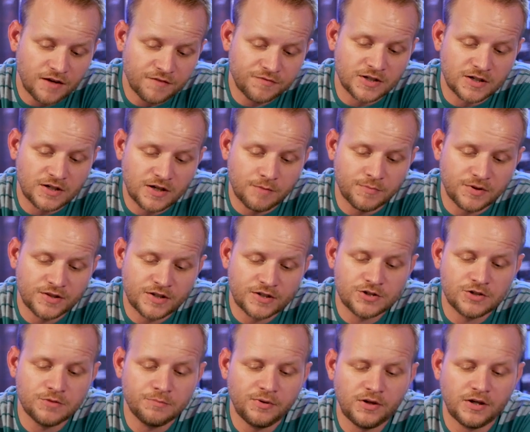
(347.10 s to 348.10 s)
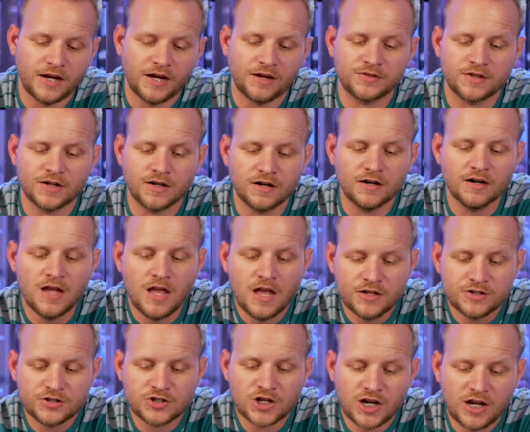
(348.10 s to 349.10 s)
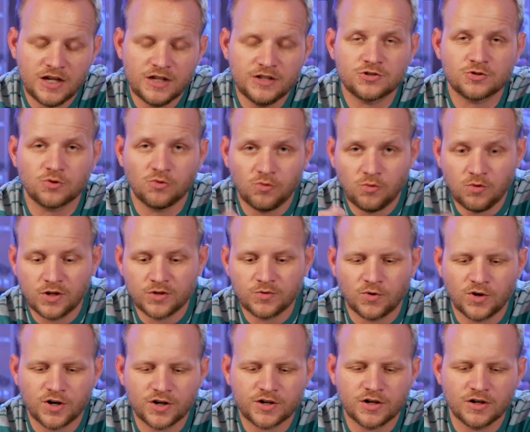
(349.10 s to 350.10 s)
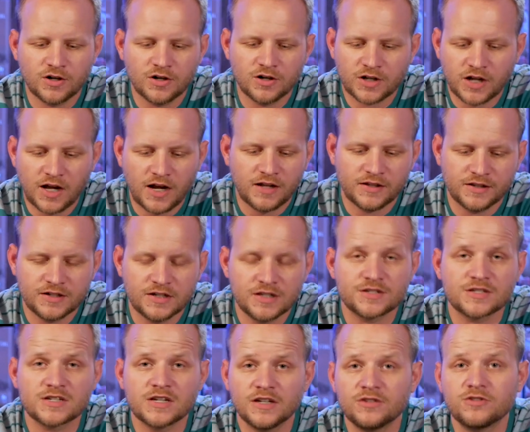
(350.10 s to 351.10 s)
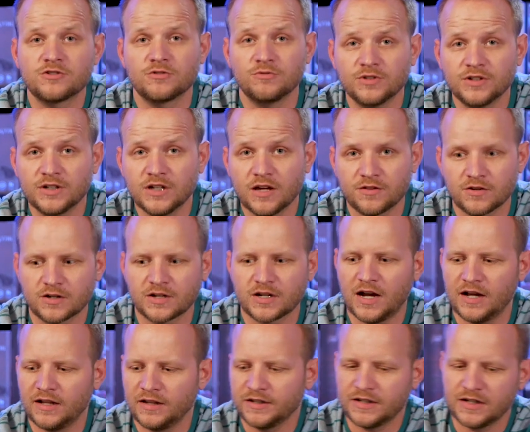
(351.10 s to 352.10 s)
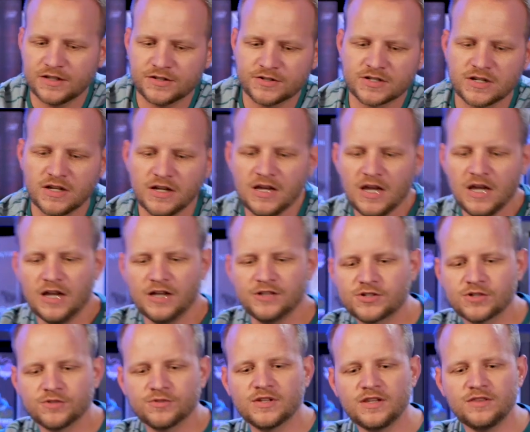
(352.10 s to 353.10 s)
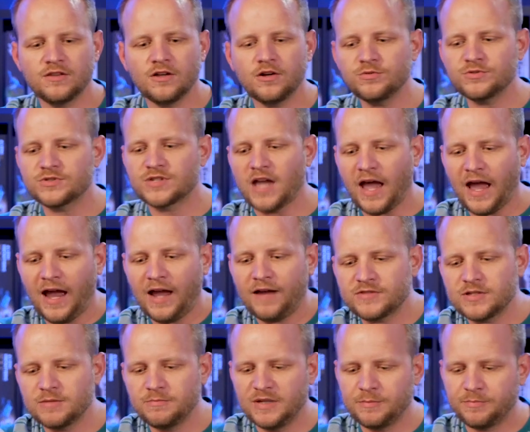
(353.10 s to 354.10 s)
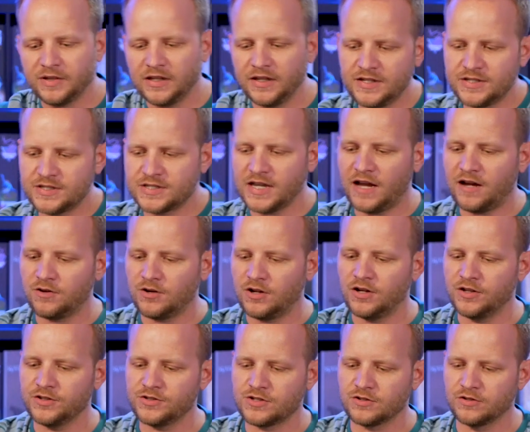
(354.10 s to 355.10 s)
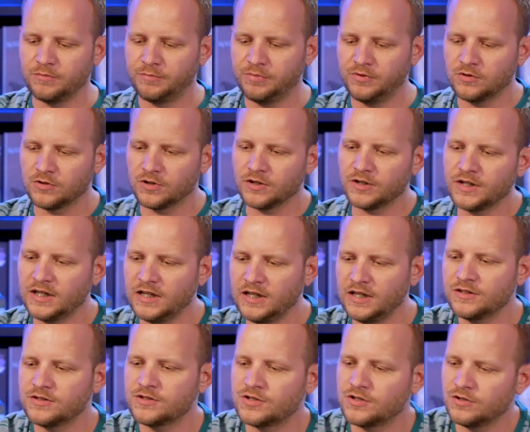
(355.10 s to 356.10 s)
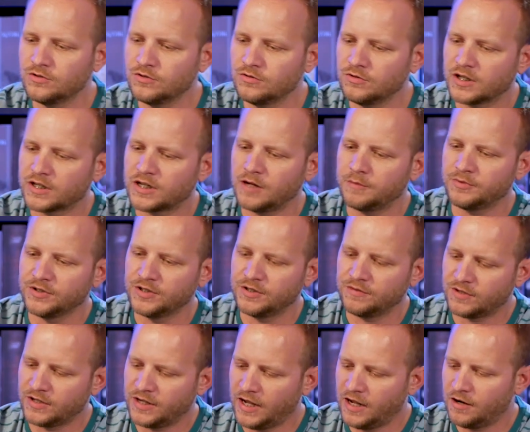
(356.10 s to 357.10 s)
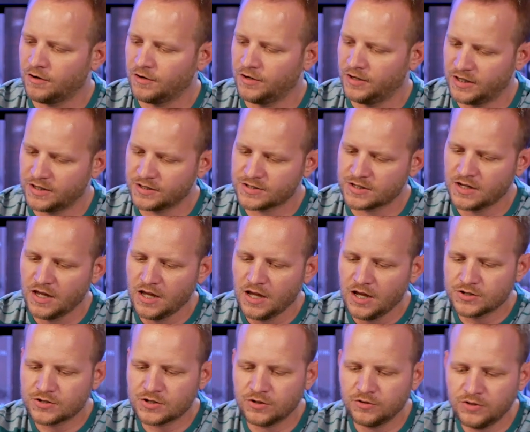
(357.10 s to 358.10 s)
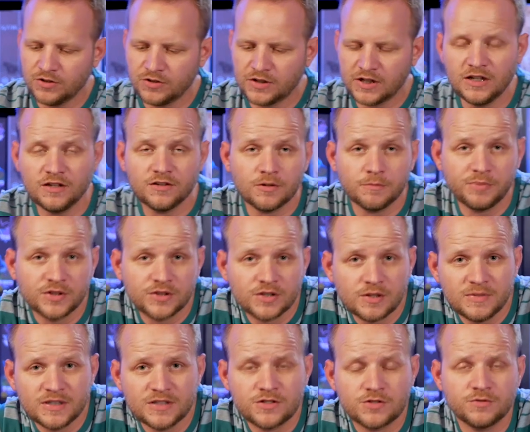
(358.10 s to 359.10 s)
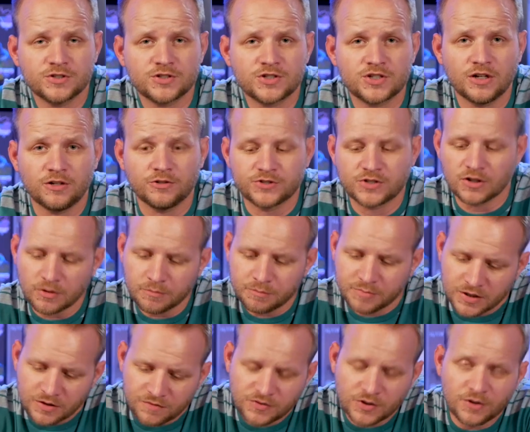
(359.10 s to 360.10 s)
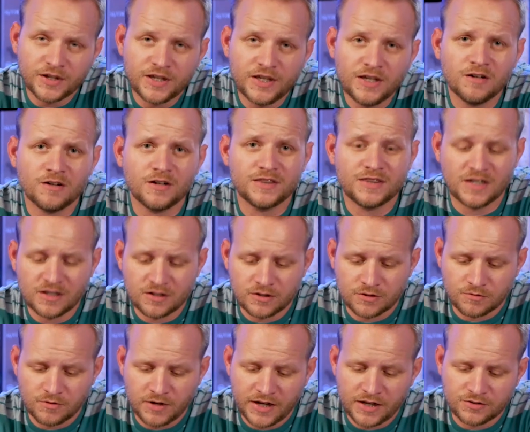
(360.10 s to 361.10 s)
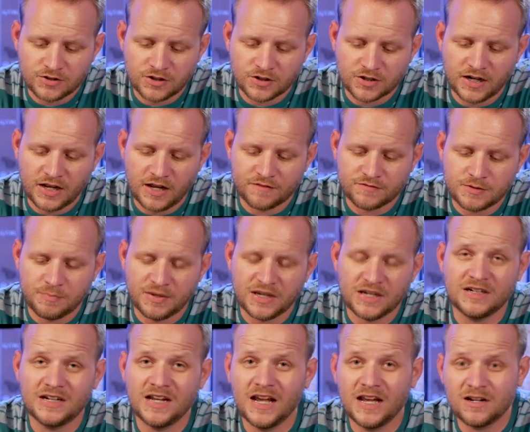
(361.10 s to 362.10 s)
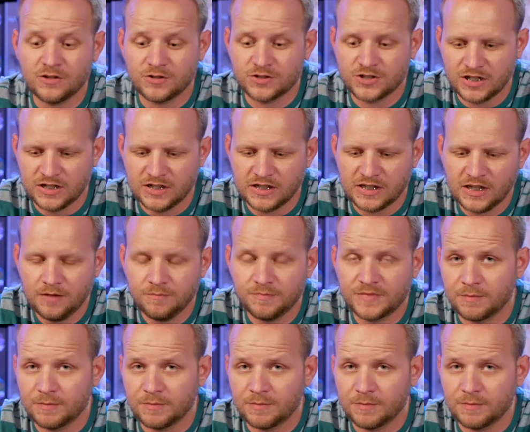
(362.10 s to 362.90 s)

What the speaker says: off the number that you put out there, change one worker colonist into another colonist. And so then those have to be placed out onto the board into a couple different areas. So you could either put them into a shelter, but if they're here at the end of the round, you're going to have to pay an energy to keep